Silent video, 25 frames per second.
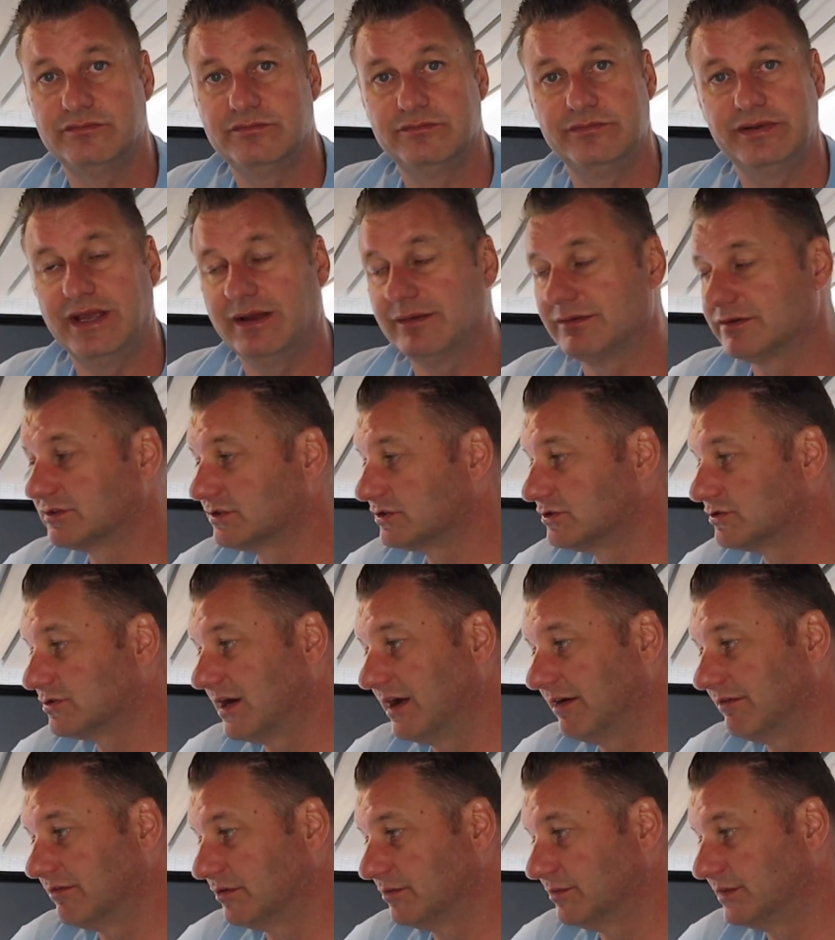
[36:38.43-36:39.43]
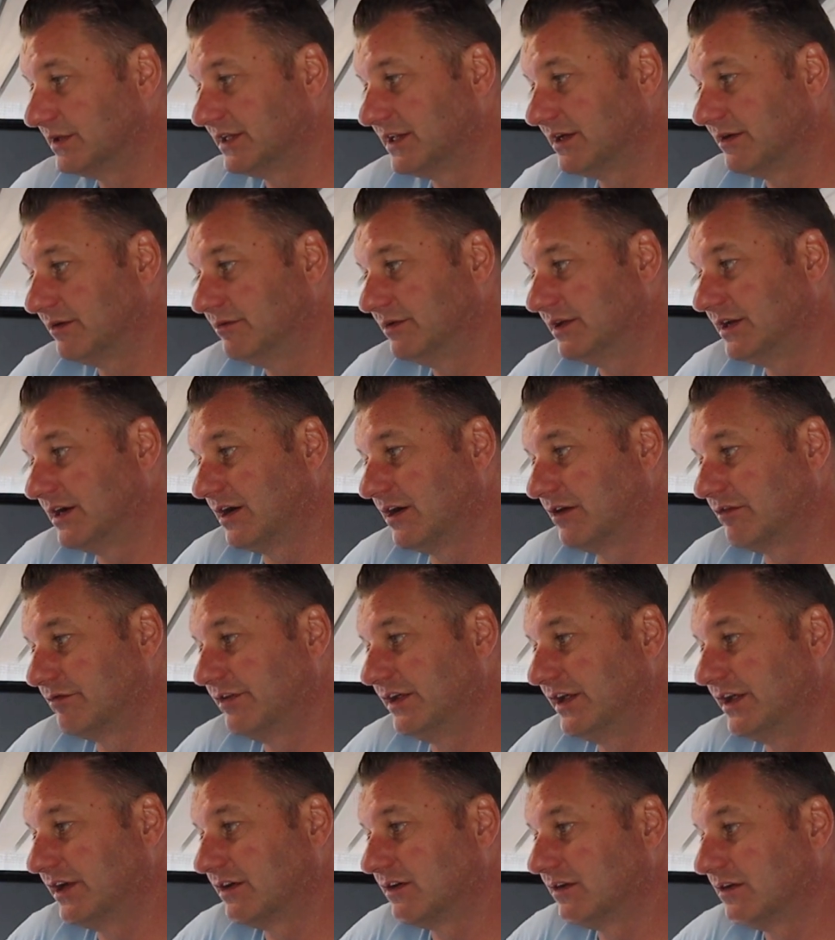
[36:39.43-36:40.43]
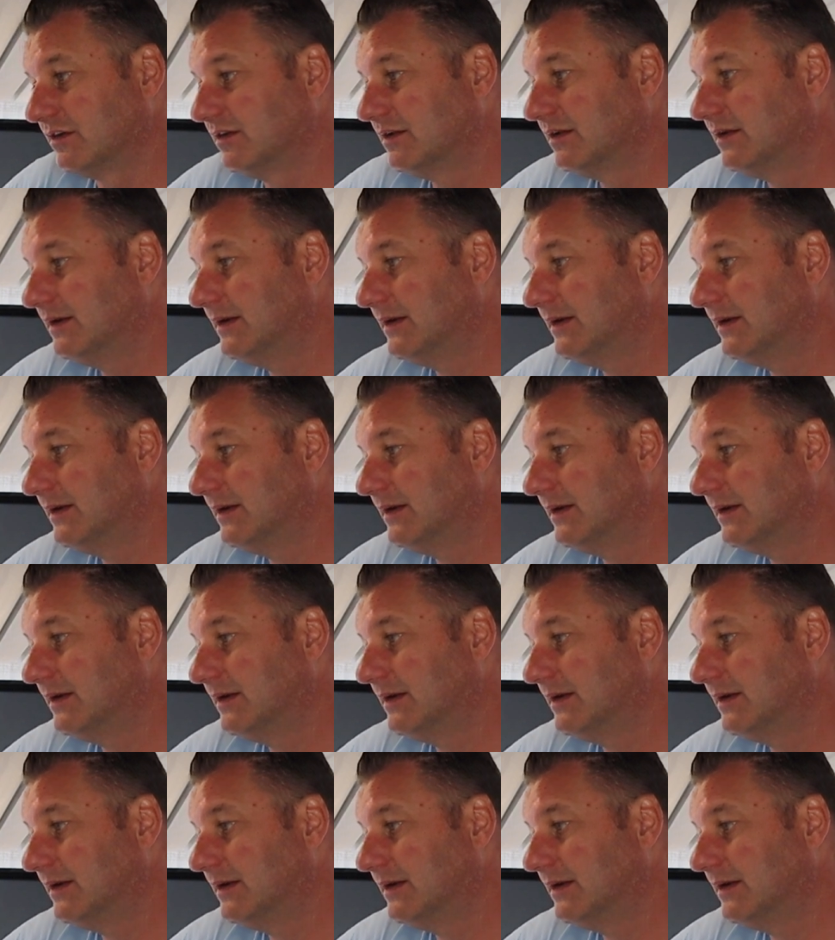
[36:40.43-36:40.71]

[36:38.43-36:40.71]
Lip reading: be able to travel with our vehicle.